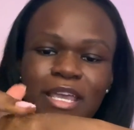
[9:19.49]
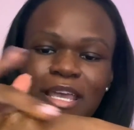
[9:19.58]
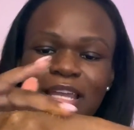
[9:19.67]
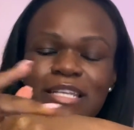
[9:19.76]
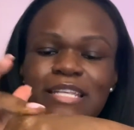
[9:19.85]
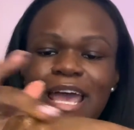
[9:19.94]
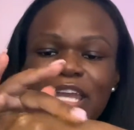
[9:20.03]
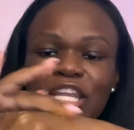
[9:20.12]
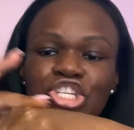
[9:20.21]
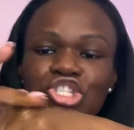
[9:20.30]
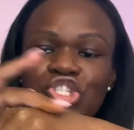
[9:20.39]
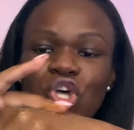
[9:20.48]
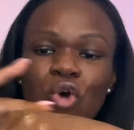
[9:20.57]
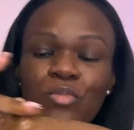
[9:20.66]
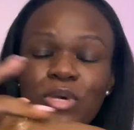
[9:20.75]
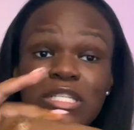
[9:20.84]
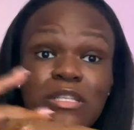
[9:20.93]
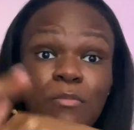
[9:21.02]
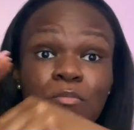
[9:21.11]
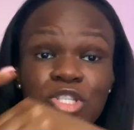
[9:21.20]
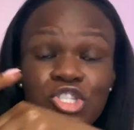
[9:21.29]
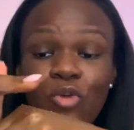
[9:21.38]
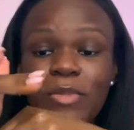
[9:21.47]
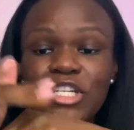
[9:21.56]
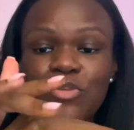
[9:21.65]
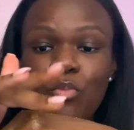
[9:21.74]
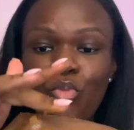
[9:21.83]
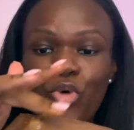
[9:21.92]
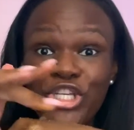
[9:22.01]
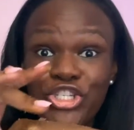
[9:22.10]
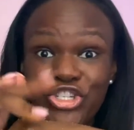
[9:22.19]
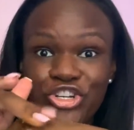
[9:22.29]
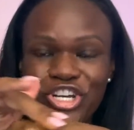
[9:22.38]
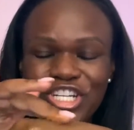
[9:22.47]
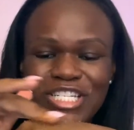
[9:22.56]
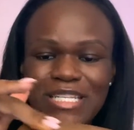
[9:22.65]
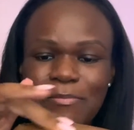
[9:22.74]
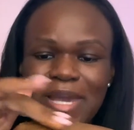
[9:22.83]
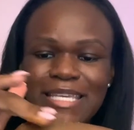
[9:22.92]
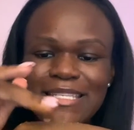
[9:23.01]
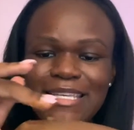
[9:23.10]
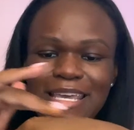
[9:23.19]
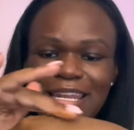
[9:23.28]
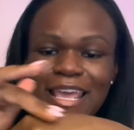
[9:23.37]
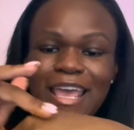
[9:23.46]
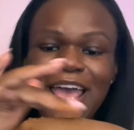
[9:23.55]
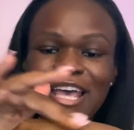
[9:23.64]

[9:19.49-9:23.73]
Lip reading: and it's adding so much moisture to my skin.